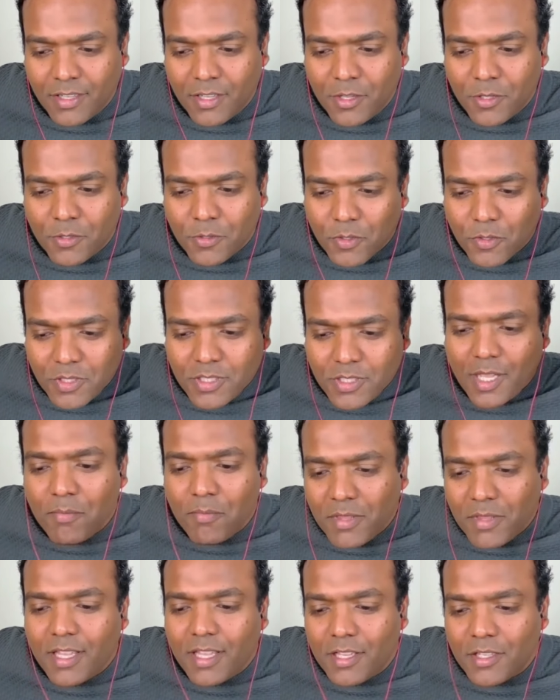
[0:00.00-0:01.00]
So some
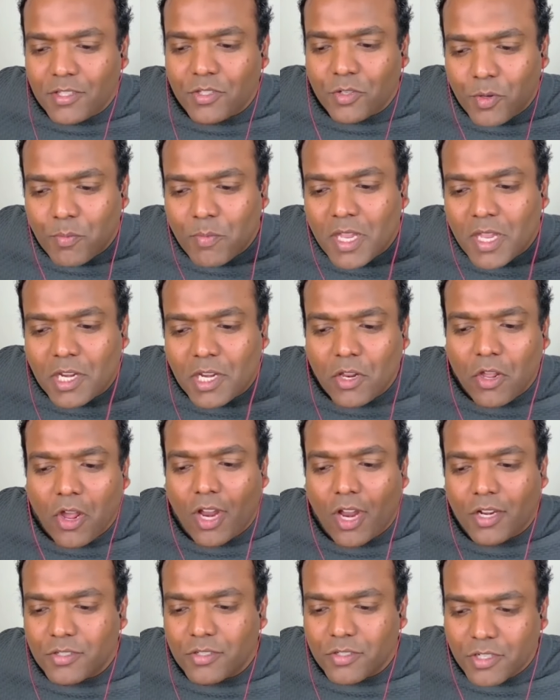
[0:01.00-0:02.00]
things remain
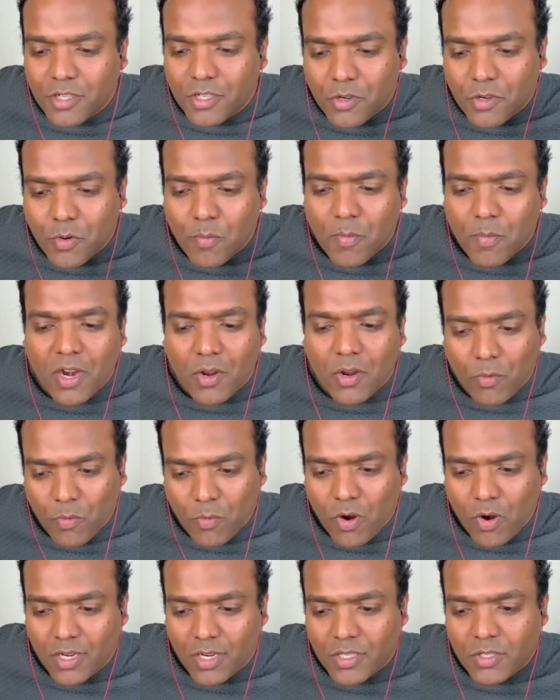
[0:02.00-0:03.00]
constant no matter what.